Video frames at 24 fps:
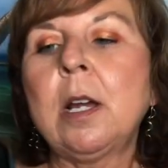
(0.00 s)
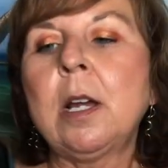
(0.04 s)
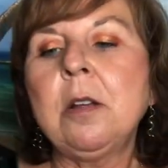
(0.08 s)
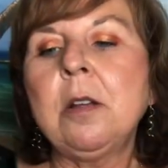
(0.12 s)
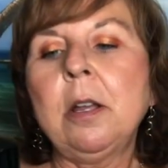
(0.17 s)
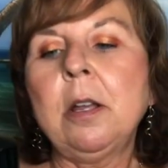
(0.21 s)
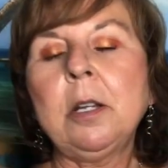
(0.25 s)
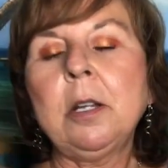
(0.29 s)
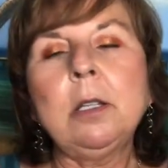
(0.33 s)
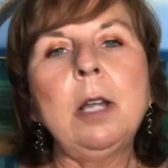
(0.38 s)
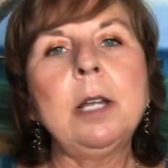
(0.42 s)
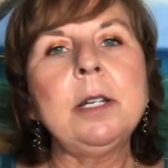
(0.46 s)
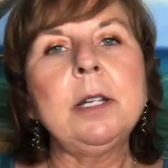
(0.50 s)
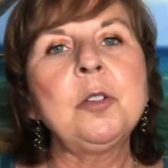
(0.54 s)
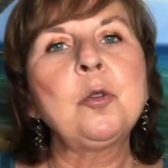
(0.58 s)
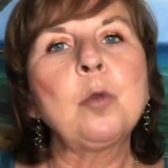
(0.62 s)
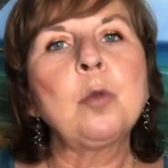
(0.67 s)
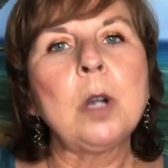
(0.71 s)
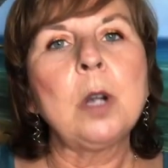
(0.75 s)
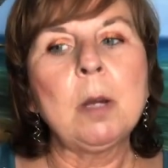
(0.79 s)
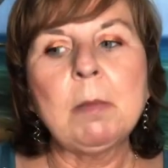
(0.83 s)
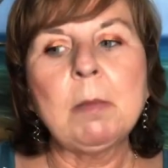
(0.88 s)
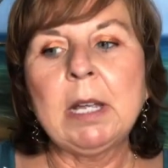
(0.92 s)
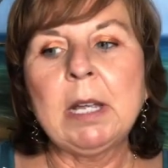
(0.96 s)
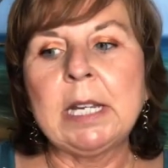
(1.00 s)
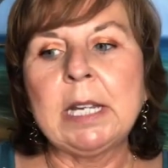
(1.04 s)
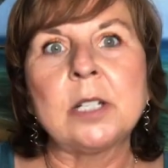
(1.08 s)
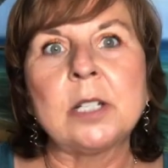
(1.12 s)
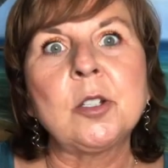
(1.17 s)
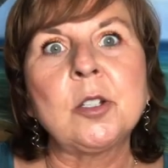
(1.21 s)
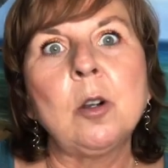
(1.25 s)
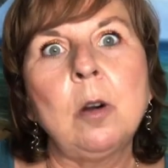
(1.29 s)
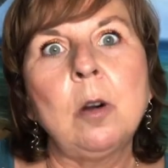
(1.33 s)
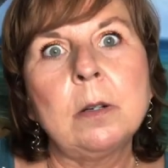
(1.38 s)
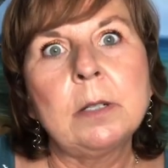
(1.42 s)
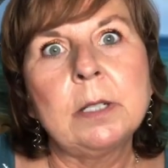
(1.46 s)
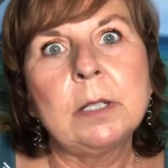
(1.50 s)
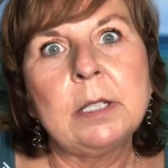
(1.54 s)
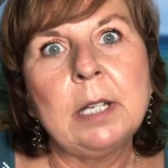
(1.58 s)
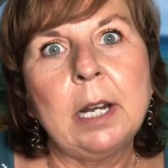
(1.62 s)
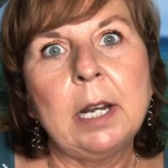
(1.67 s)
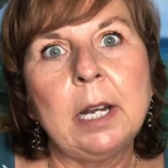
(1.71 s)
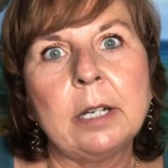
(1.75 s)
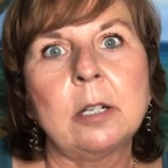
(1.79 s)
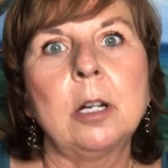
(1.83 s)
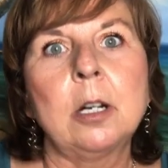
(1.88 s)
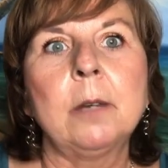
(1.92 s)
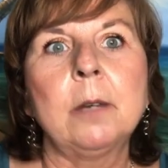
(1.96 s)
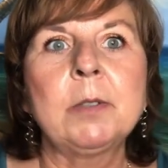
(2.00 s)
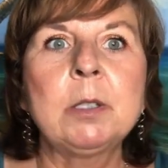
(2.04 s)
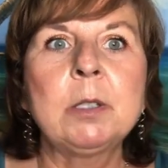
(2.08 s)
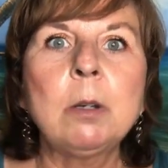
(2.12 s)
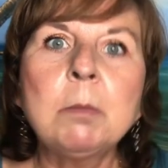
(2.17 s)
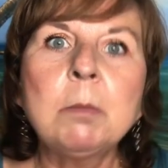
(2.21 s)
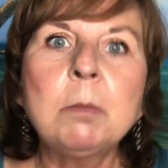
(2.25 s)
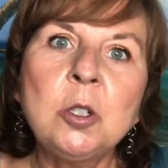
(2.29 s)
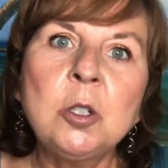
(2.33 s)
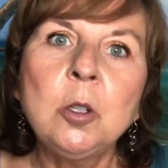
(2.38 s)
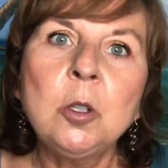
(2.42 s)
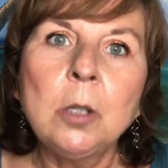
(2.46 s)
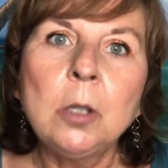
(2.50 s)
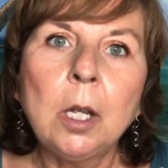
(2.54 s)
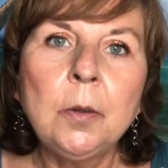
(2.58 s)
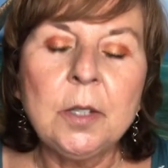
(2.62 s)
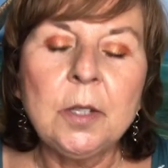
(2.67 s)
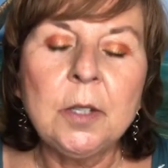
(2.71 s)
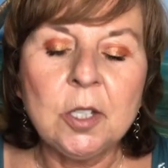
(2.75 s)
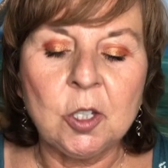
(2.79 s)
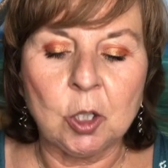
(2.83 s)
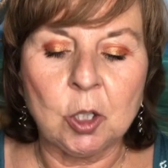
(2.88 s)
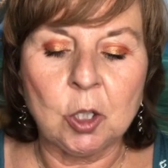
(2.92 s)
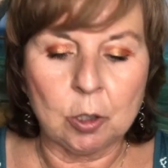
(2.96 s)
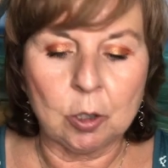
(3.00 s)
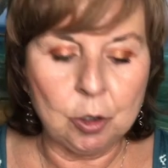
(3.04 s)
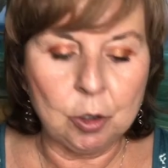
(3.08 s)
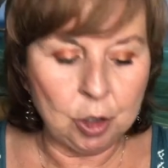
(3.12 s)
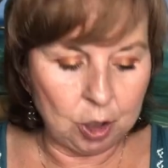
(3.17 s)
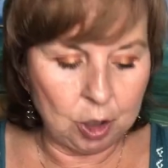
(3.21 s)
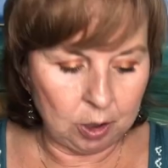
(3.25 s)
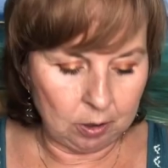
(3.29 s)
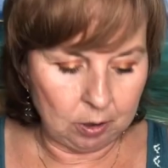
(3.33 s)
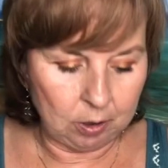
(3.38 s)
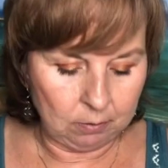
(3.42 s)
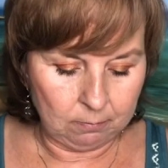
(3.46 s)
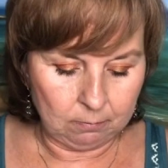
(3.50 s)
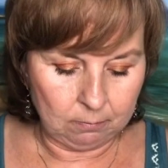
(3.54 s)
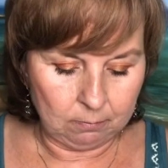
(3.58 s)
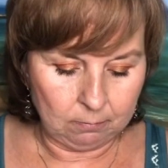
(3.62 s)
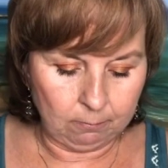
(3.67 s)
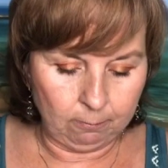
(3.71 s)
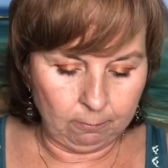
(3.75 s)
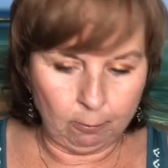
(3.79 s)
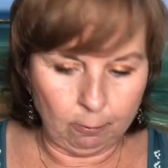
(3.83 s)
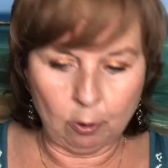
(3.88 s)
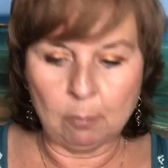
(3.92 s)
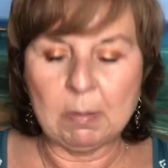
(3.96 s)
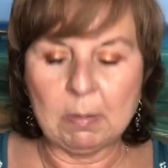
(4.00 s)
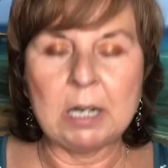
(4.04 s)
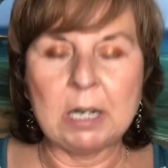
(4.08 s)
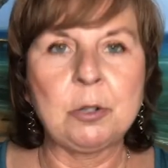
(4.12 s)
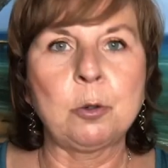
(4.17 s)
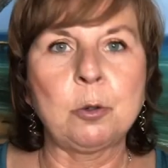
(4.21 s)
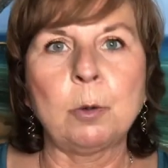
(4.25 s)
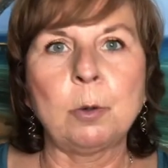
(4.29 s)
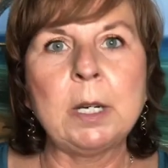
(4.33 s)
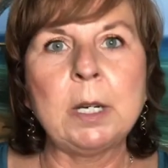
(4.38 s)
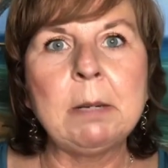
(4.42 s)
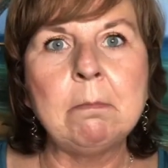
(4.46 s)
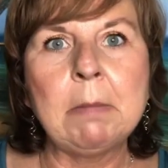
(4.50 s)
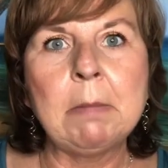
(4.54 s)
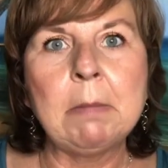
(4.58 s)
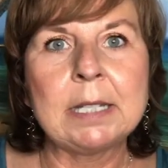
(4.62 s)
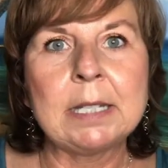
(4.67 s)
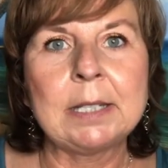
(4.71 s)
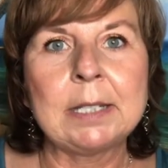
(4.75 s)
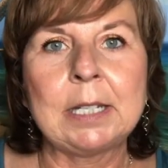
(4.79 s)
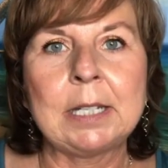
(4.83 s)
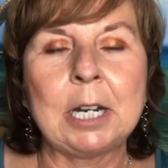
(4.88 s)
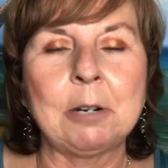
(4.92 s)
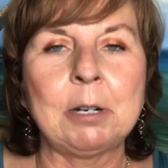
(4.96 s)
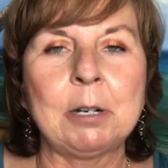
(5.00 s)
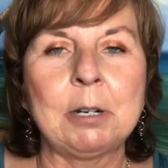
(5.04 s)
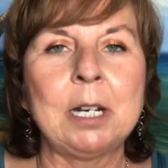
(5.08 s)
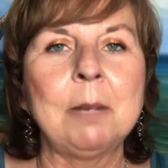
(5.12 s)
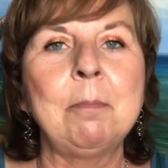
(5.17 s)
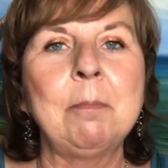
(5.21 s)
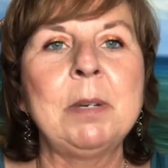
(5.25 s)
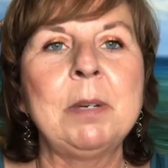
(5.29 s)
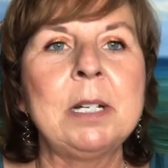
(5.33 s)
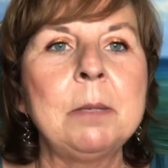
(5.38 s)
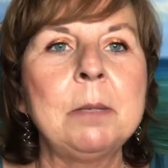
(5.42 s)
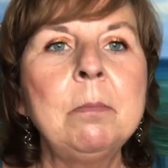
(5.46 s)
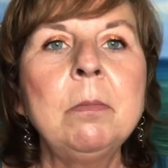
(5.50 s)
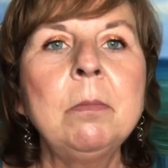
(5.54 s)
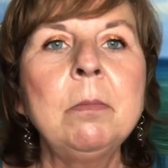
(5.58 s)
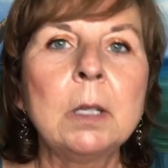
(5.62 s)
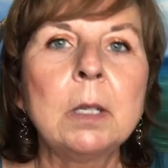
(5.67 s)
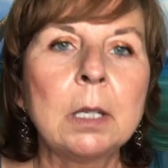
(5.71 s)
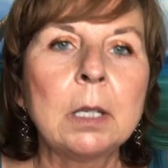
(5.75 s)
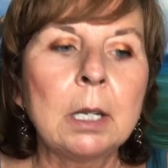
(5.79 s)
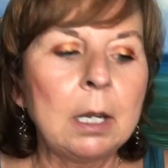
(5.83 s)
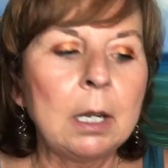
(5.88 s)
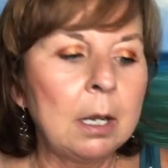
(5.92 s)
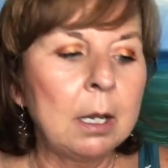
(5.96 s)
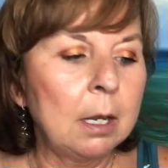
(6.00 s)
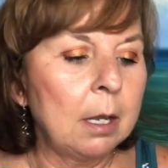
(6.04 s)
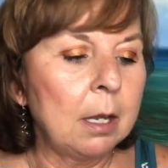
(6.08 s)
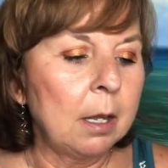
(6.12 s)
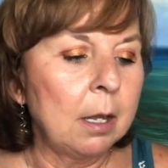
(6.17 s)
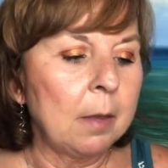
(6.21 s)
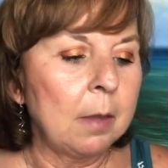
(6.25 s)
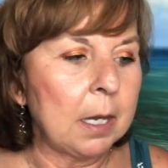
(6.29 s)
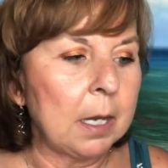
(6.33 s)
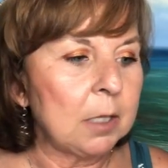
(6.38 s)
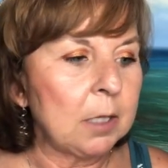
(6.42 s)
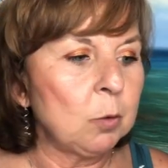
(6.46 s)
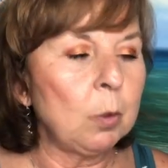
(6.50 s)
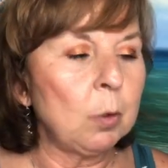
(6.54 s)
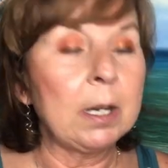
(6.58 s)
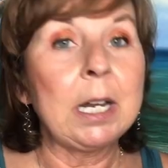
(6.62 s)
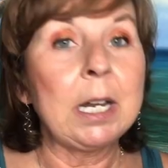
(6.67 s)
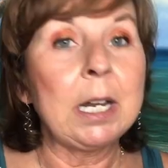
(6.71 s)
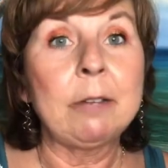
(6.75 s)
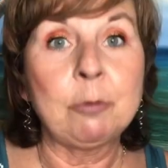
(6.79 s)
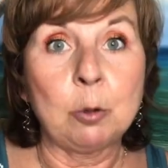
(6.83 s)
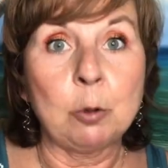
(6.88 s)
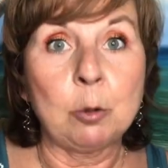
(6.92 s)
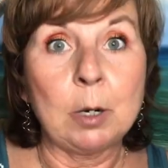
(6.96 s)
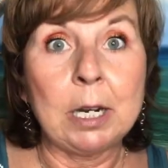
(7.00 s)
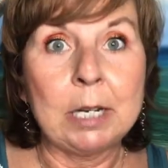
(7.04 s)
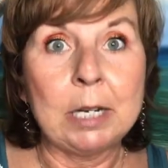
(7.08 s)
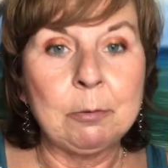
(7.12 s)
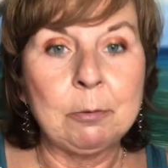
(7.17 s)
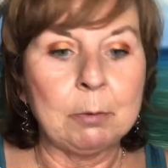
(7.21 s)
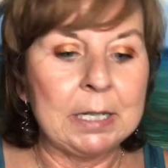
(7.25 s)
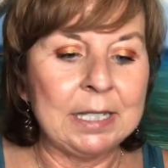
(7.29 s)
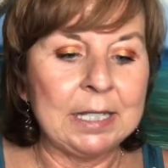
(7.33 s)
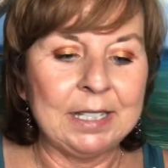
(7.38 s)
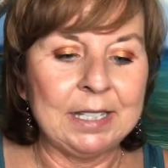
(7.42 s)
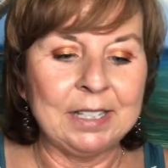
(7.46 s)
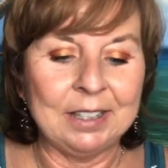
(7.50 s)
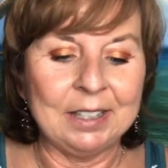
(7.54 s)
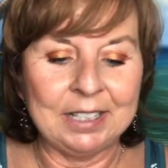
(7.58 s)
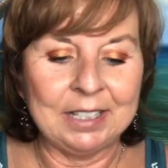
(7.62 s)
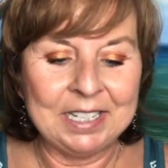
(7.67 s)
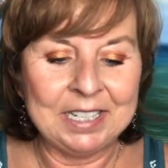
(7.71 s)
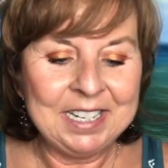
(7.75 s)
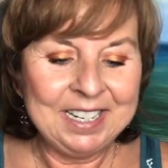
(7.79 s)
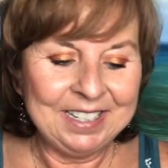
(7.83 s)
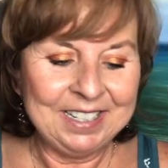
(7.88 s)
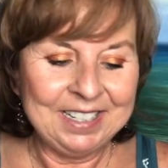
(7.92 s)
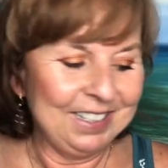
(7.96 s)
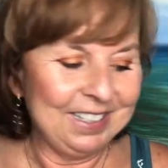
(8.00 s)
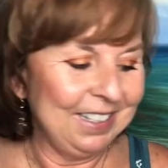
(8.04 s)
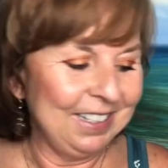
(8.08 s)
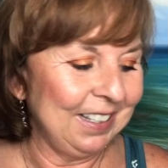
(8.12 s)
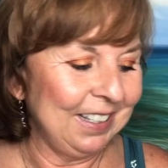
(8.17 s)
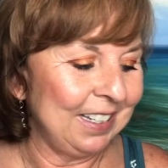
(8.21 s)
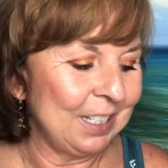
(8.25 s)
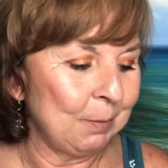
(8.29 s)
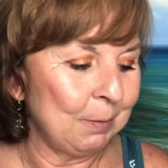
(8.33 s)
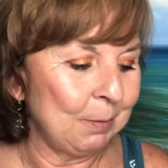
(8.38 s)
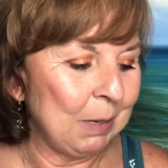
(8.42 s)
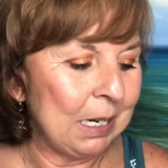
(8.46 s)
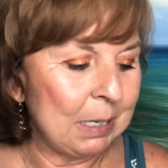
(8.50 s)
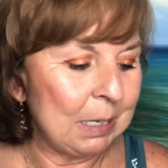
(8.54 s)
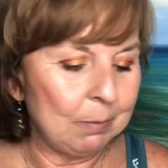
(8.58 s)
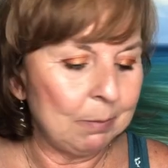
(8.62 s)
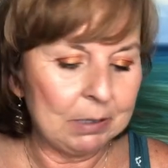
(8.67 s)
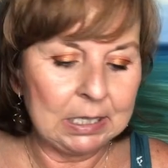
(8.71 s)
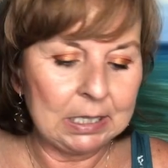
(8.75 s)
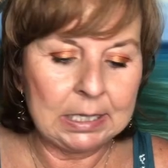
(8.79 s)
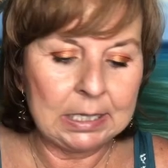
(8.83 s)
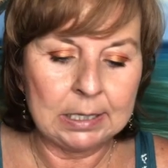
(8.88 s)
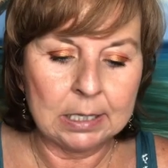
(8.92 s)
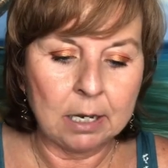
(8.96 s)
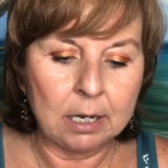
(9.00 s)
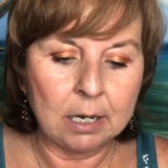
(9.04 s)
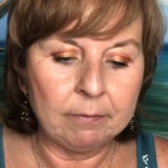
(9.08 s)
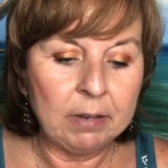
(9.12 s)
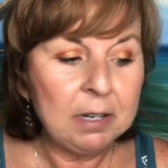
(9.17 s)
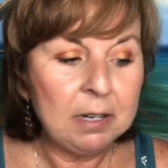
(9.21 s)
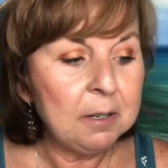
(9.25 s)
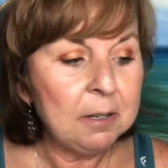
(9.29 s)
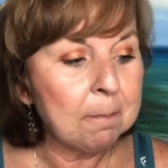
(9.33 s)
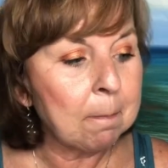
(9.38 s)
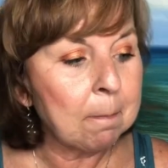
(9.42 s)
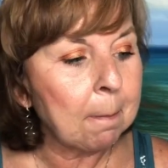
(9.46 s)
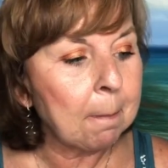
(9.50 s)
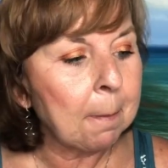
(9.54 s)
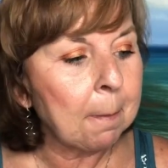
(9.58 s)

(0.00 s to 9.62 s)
Not a lot of drama and it's hard to take off. So I'm still on the search for my dream mascara, but that's what I've tried recently. That's my empties of it.